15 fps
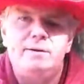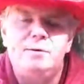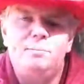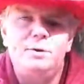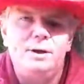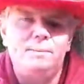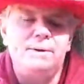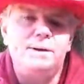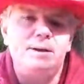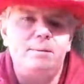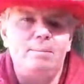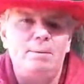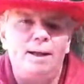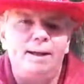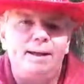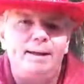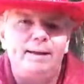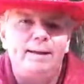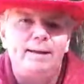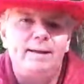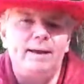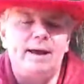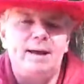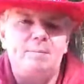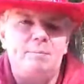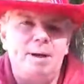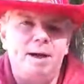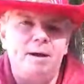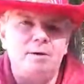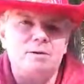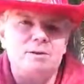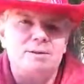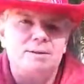up a little play about